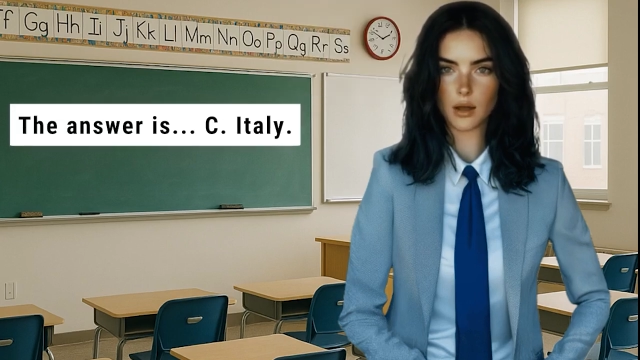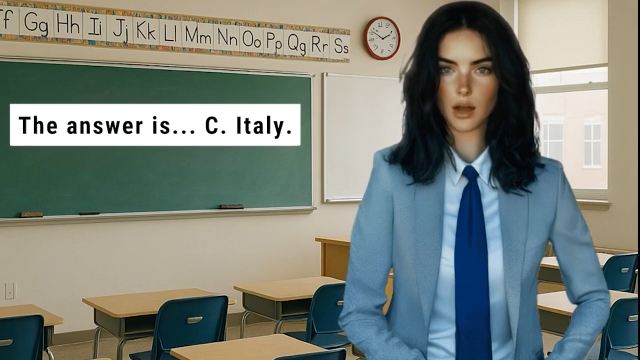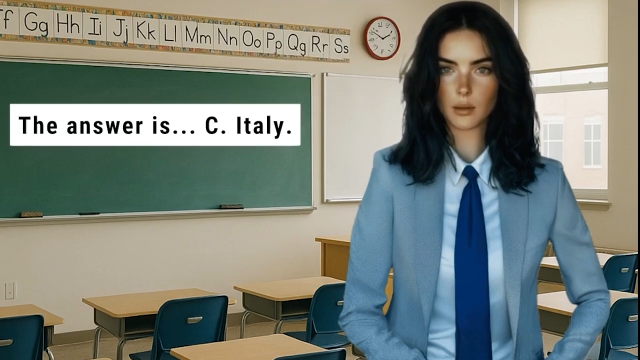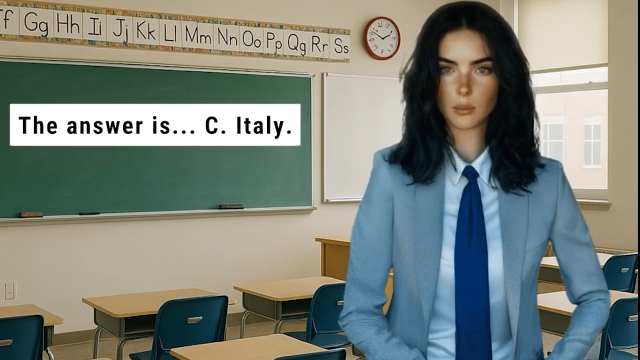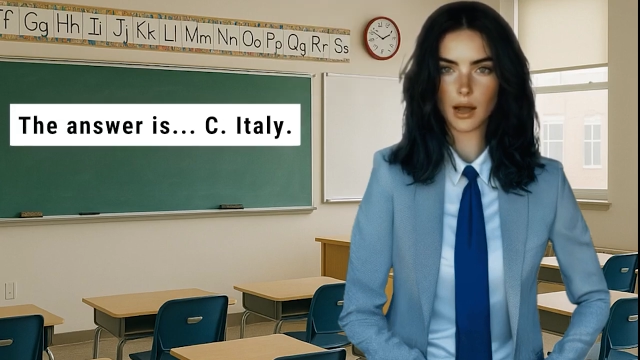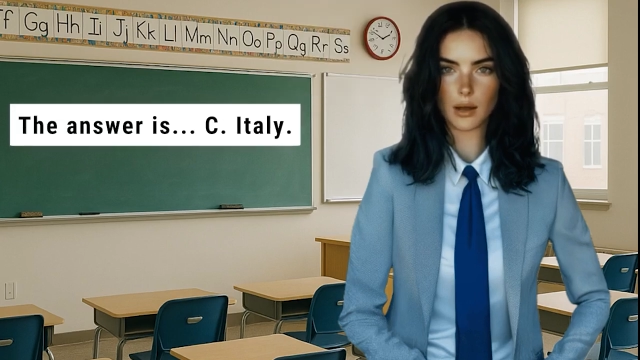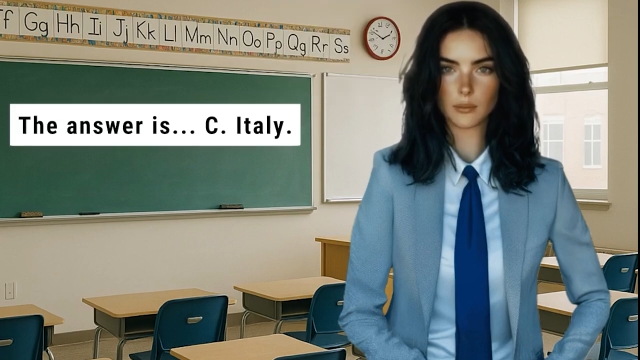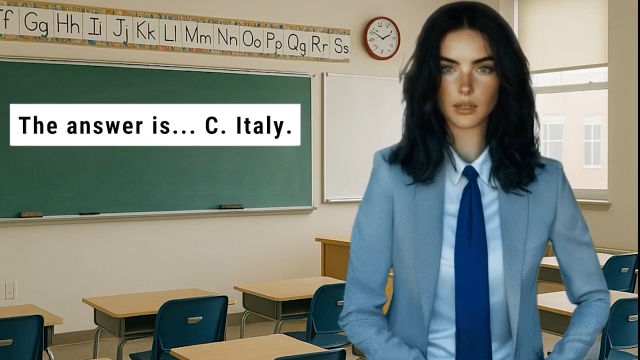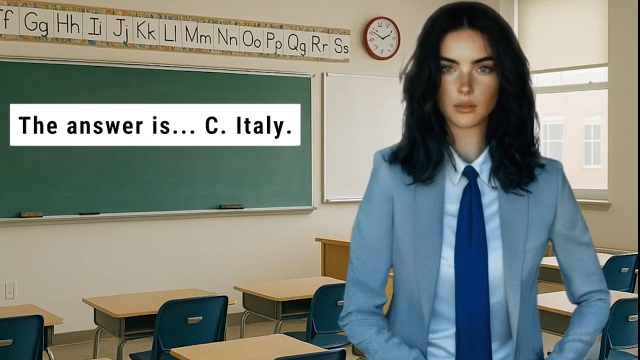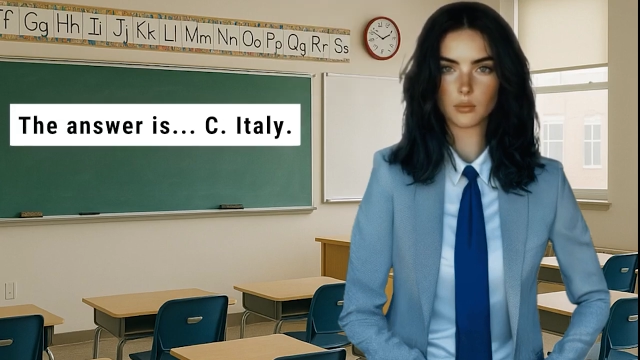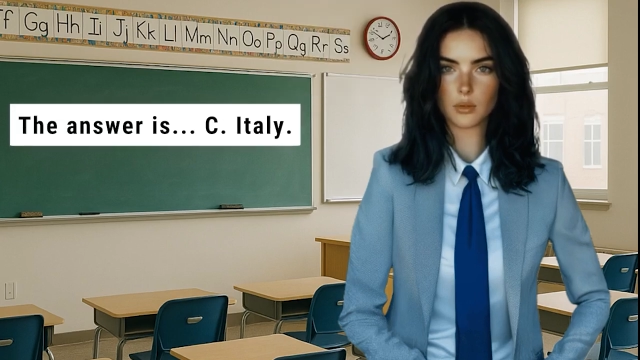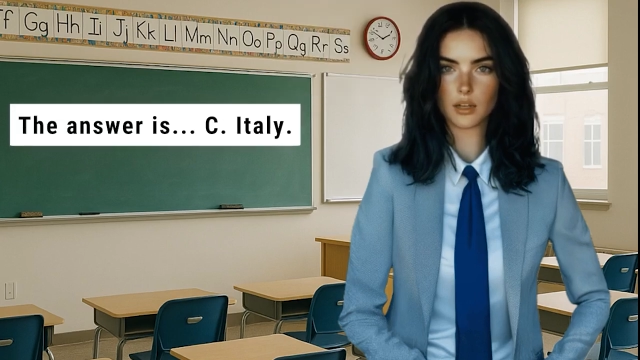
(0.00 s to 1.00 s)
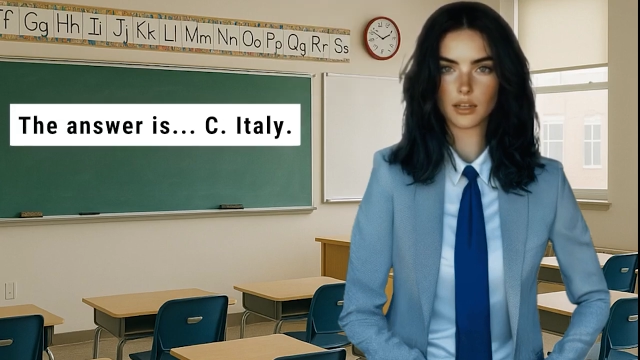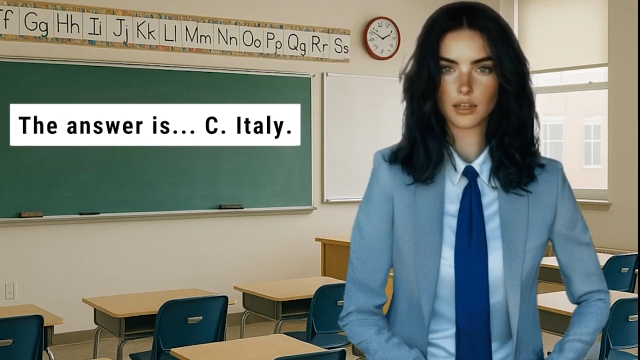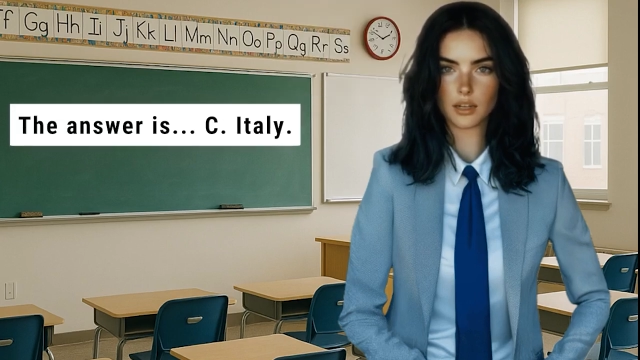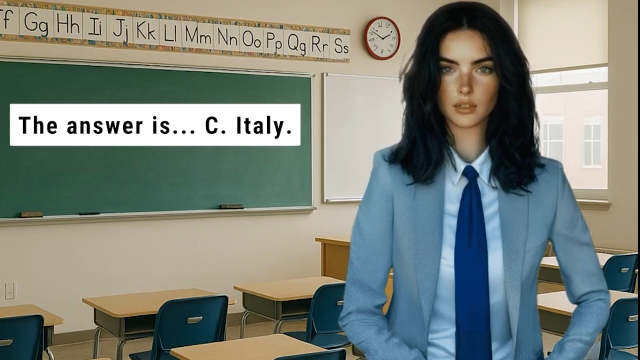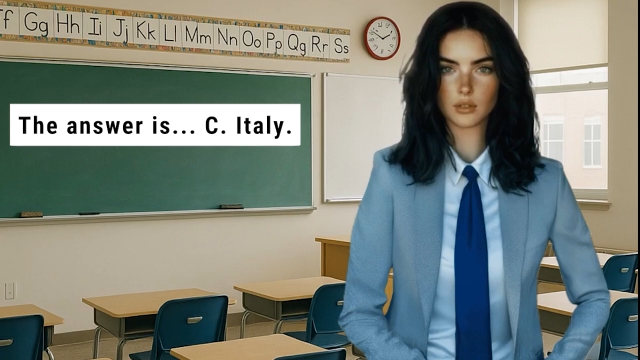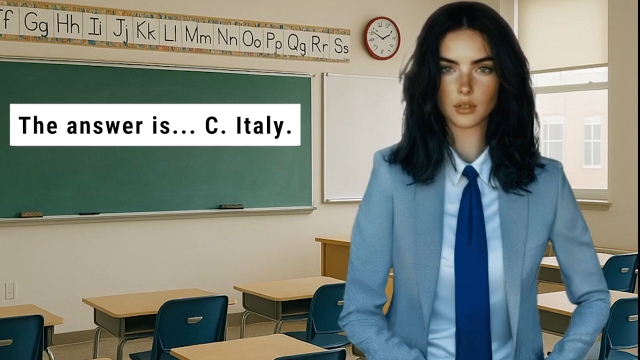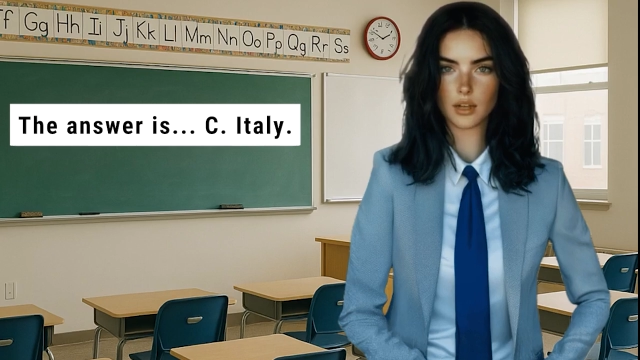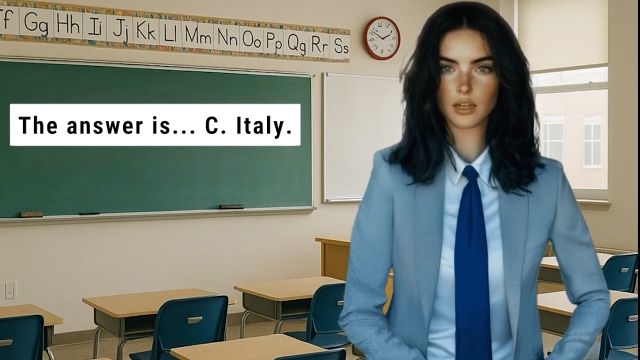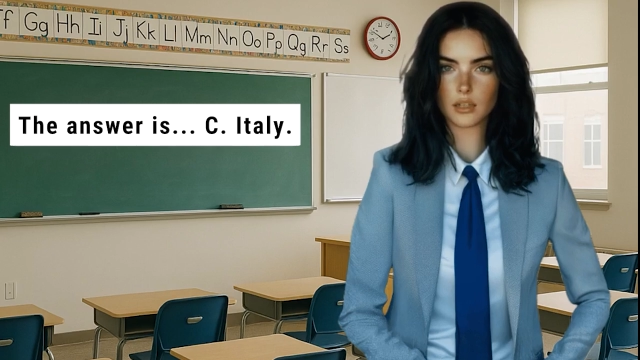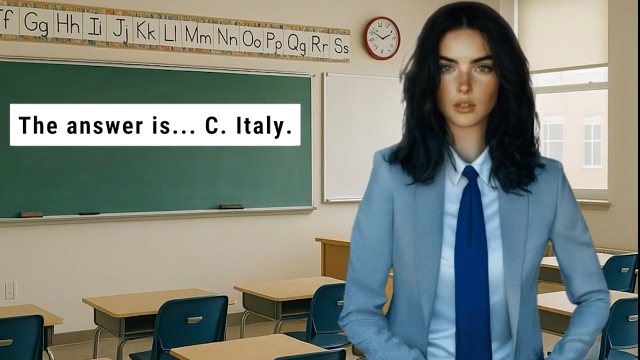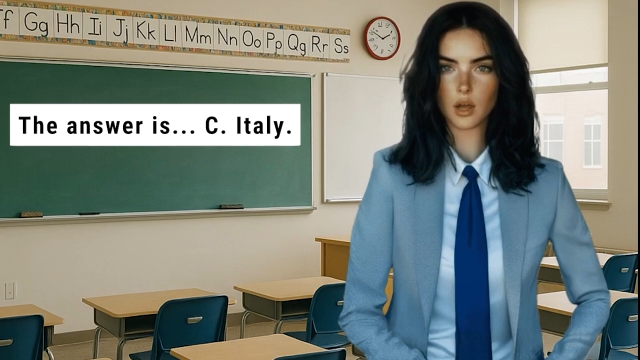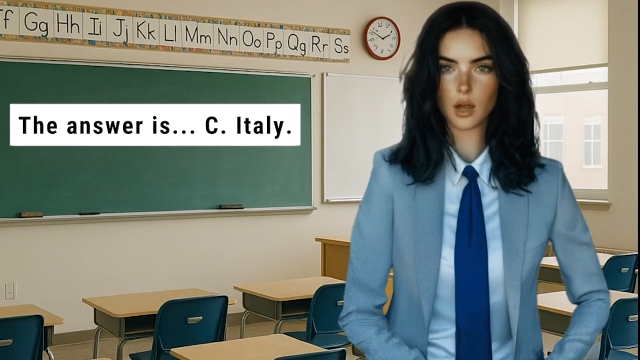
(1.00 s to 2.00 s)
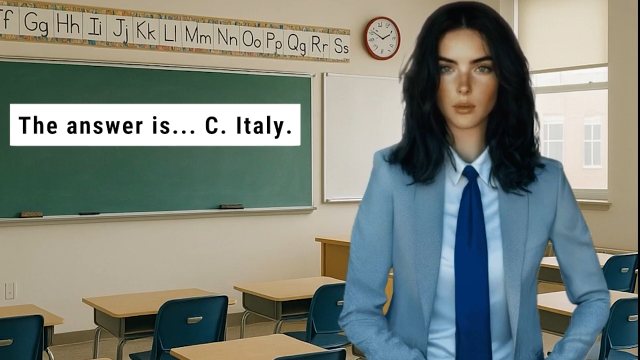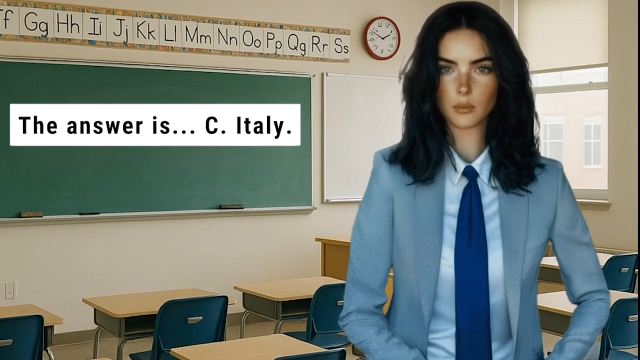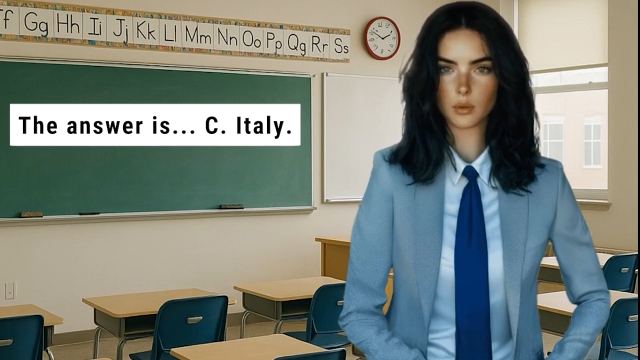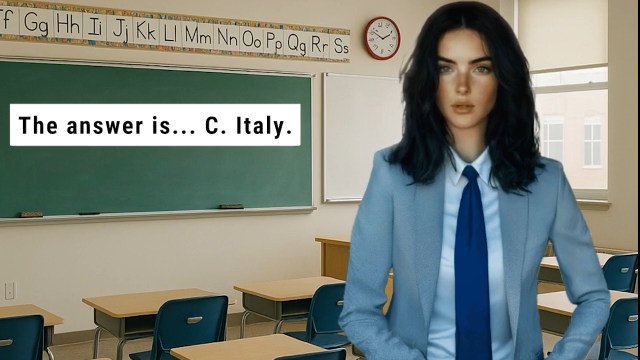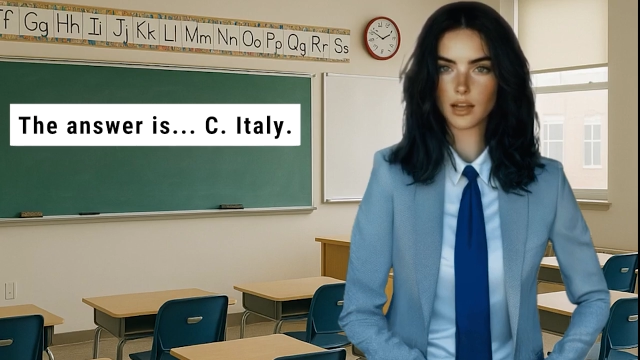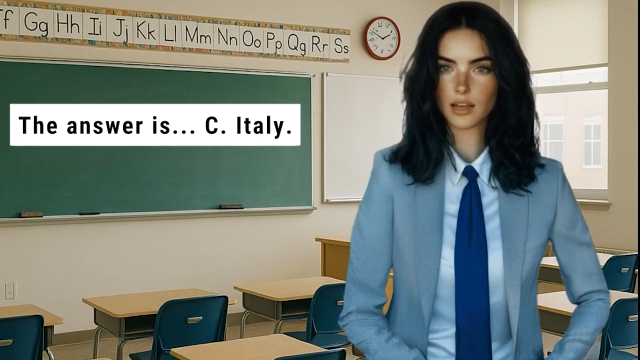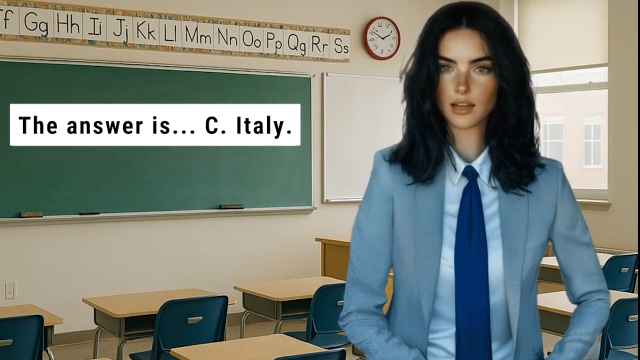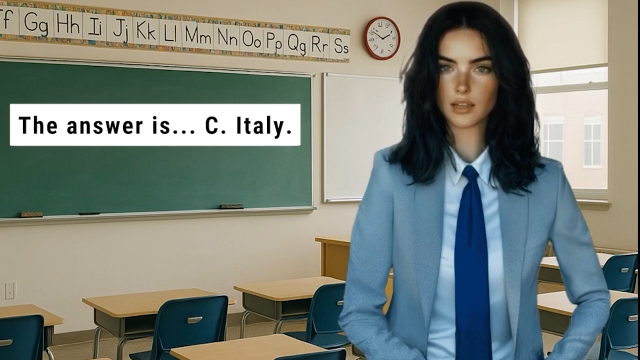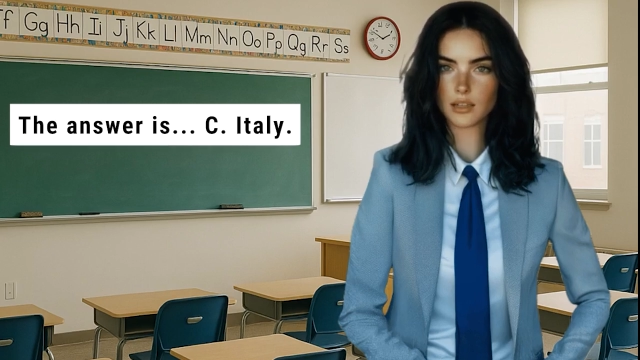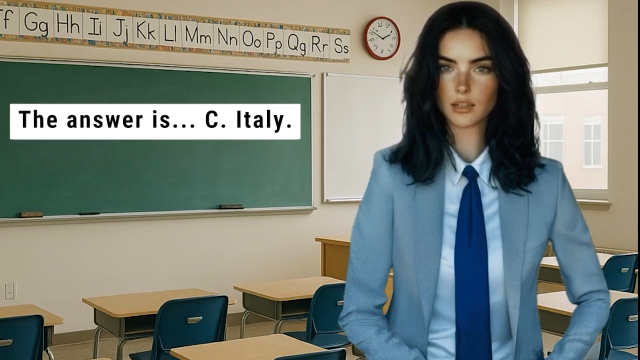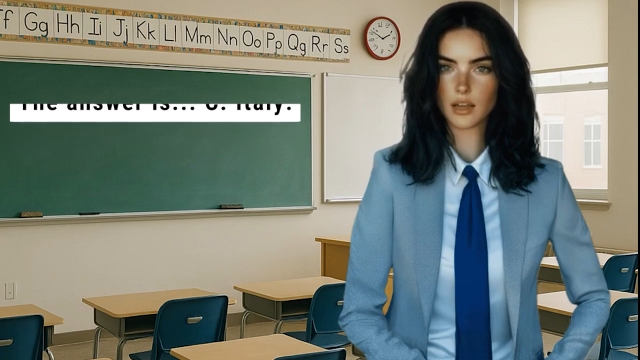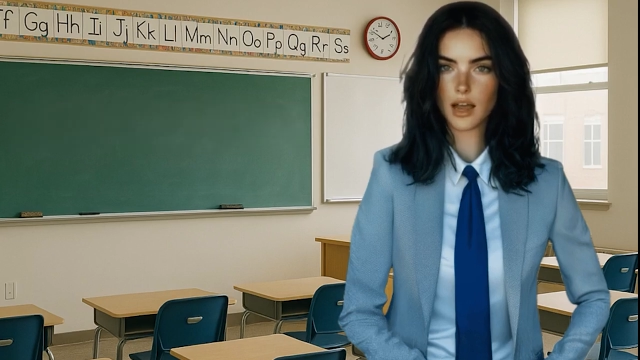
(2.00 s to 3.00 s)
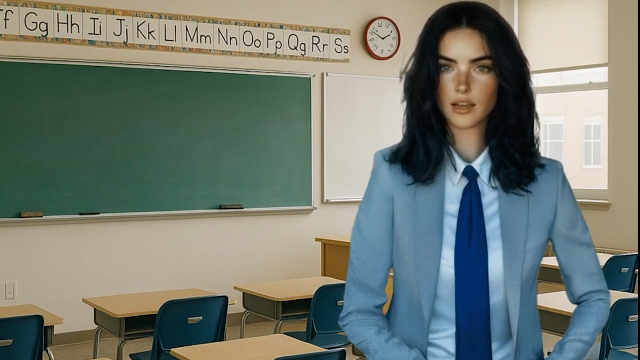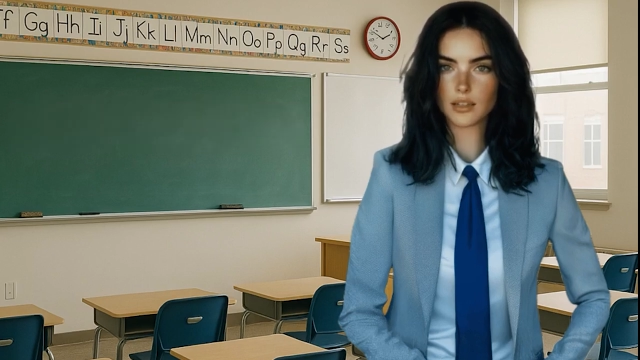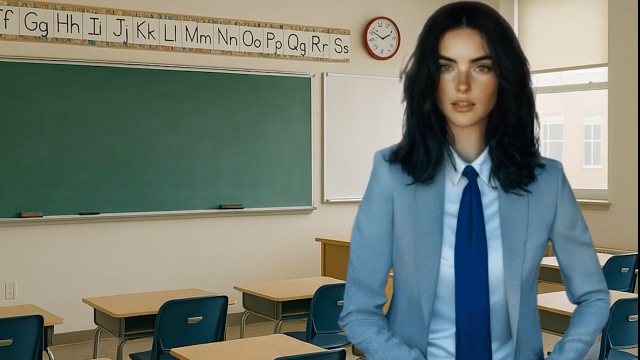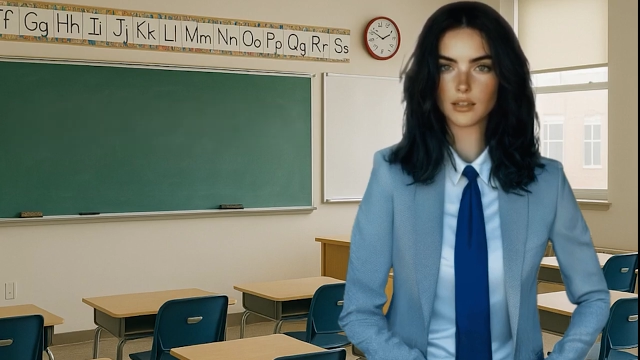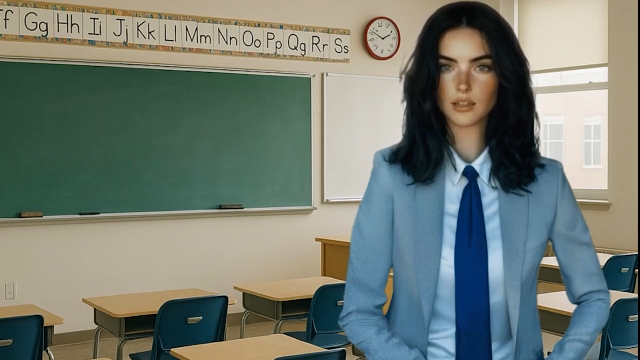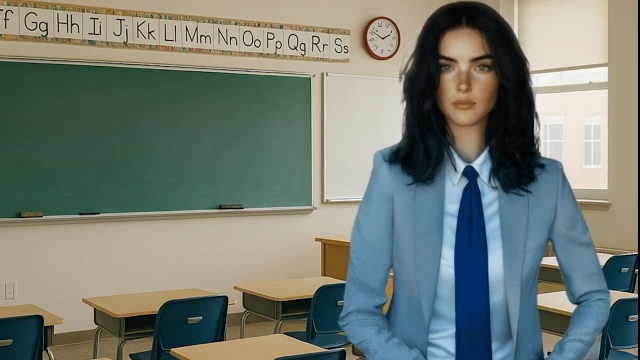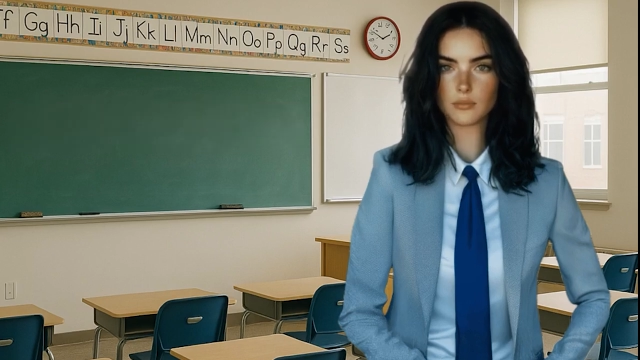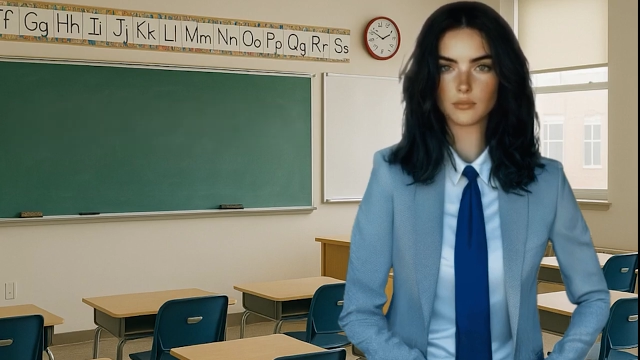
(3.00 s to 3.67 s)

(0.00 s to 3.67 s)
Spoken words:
On a map, it really does look like a long boot kicking a little island.